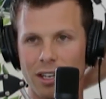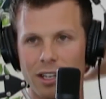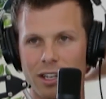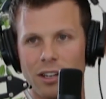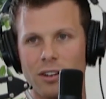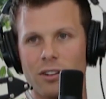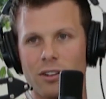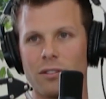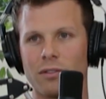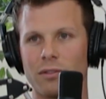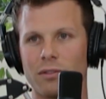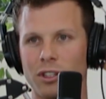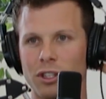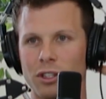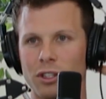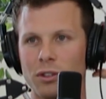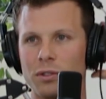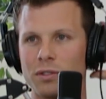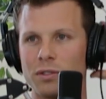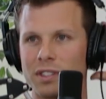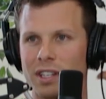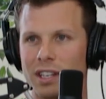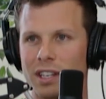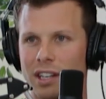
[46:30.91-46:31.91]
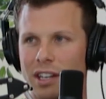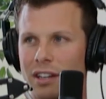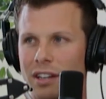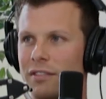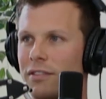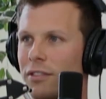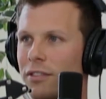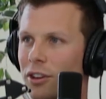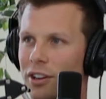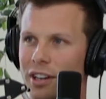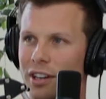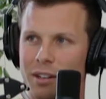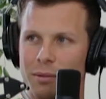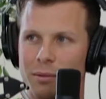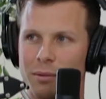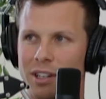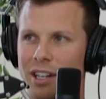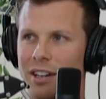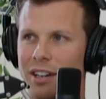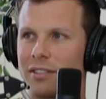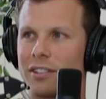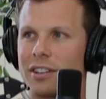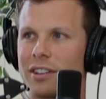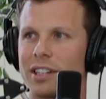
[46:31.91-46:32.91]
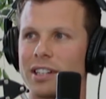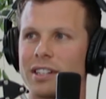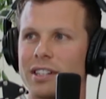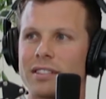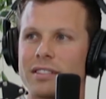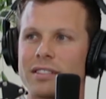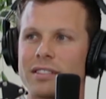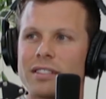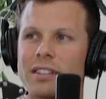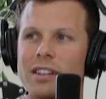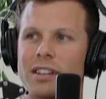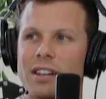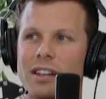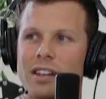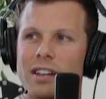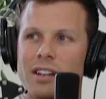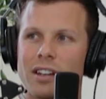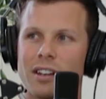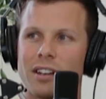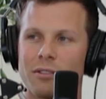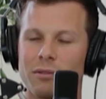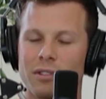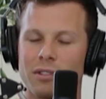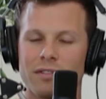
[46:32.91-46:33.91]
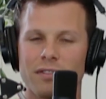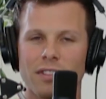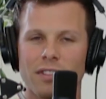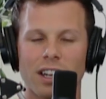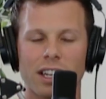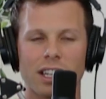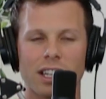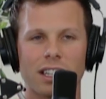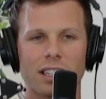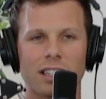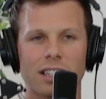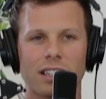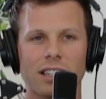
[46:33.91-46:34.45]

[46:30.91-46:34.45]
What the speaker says: use it, convert it, whatever it is, refine it,